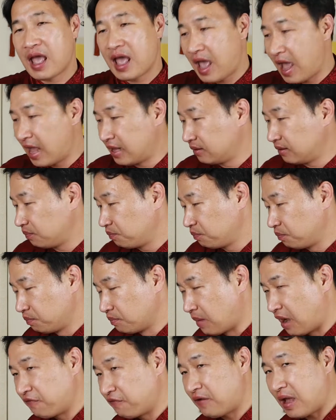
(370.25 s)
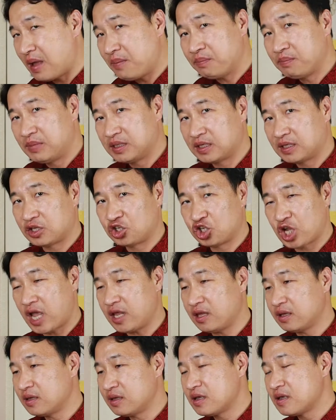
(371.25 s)
And my friend, Mr.
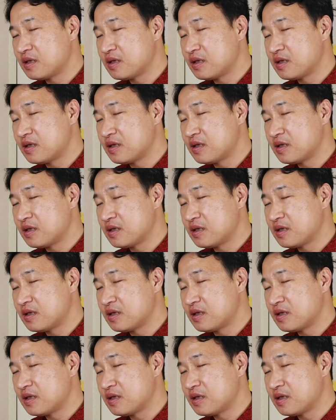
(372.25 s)
Chen,